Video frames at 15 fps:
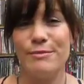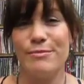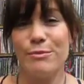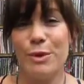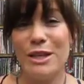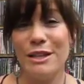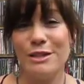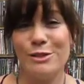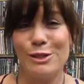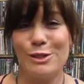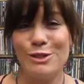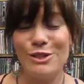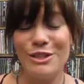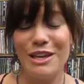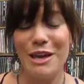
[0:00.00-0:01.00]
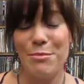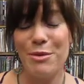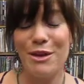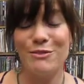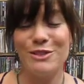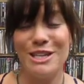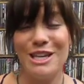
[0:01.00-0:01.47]
We listened to
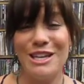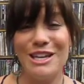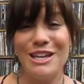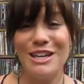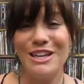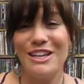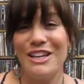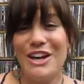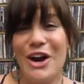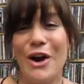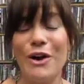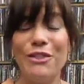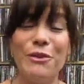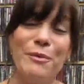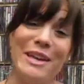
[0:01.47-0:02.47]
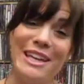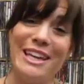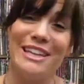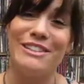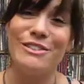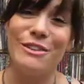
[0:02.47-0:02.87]
Kpft on the weekends,